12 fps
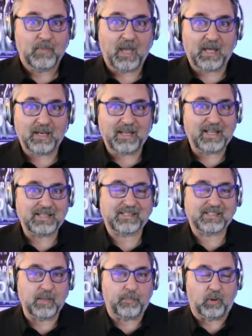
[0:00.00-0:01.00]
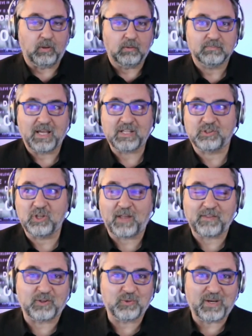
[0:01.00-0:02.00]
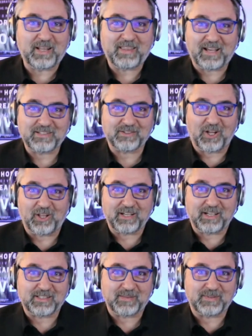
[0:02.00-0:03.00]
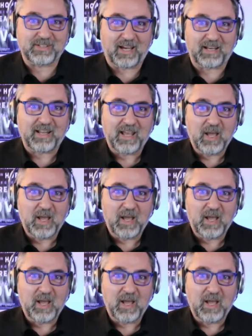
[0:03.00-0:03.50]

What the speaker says: And it's simple. It's not the $20,000 custom site,